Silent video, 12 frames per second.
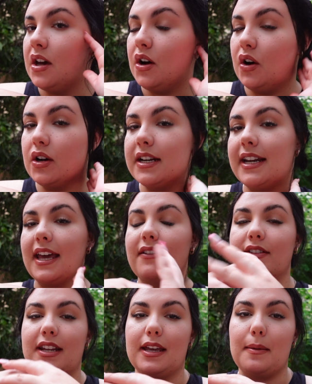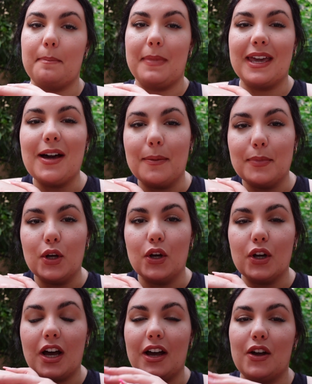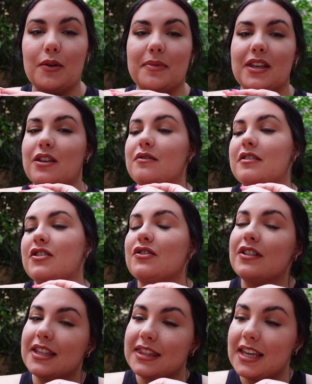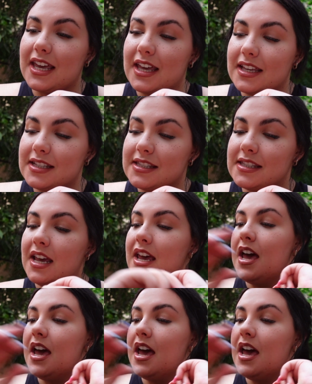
holiday everyday makeup look. I hope that you enjoyed this.